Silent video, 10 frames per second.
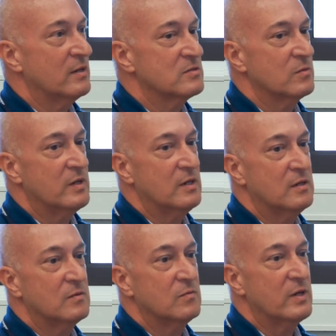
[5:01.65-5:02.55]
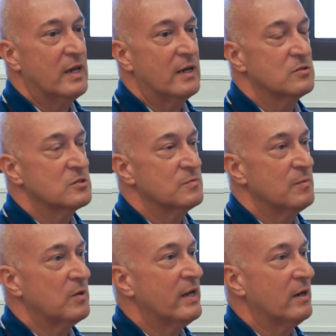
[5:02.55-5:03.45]
And so we can't just be
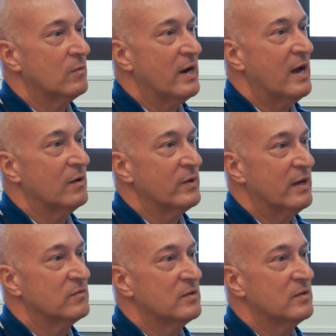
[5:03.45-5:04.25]
playing around. We have